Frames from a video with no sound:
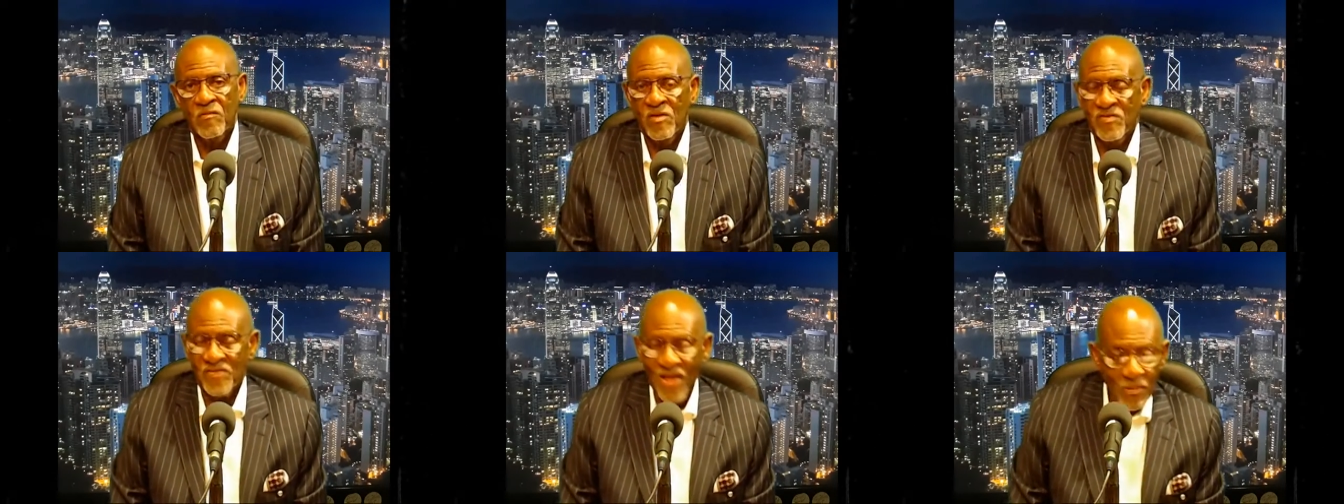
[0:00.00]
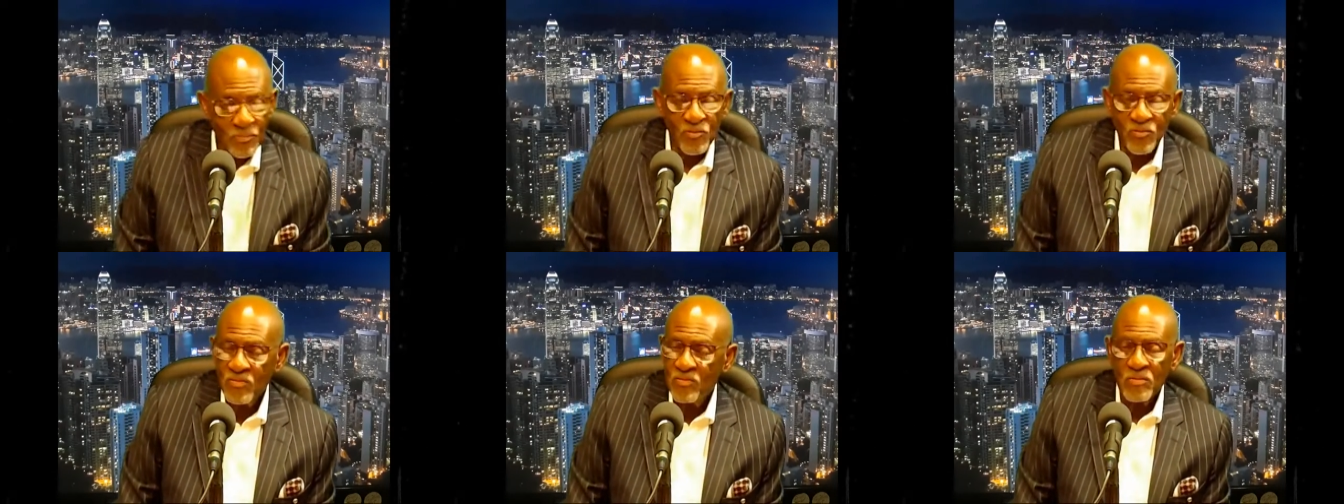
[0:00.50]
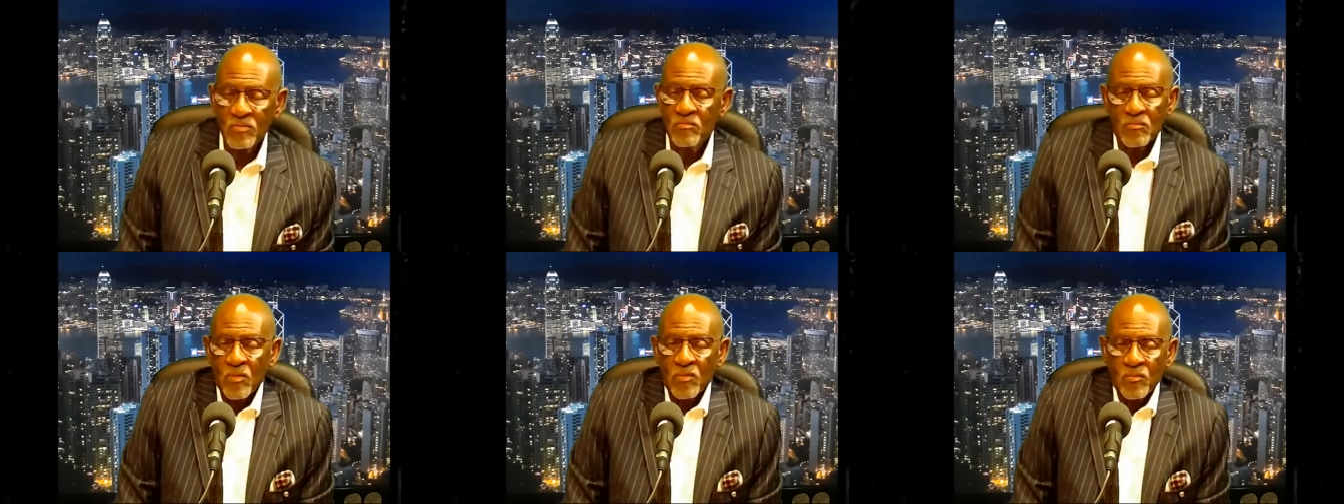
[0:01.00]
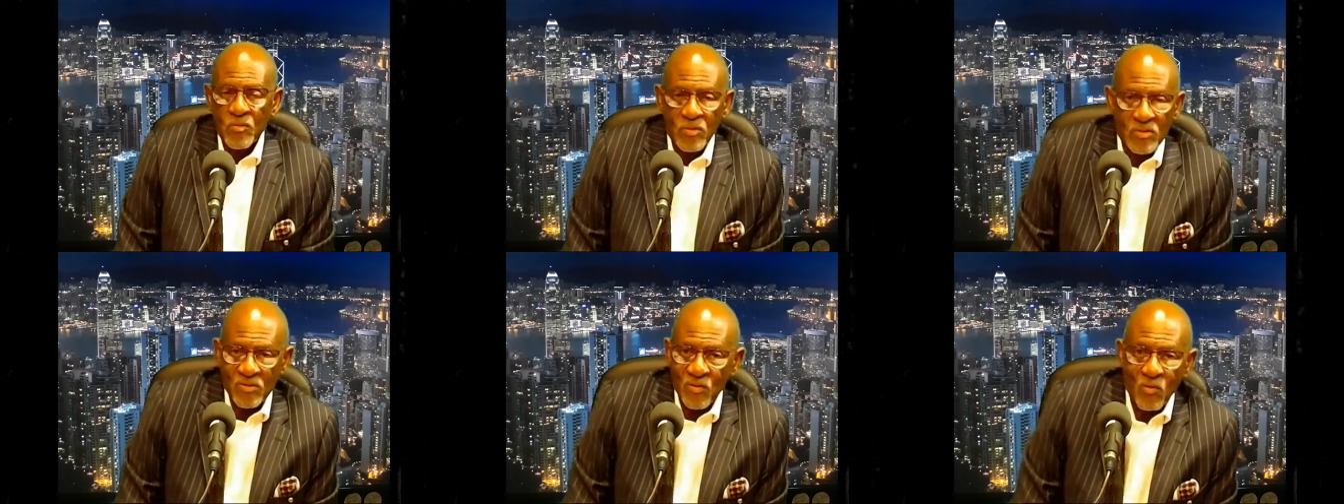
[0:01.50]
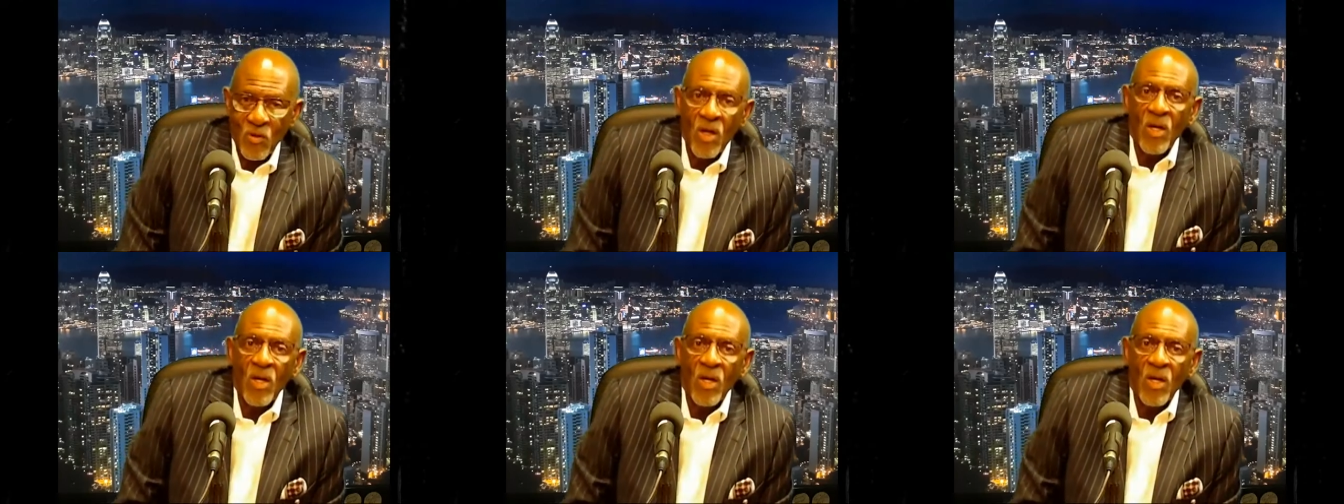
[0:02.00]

disciples, so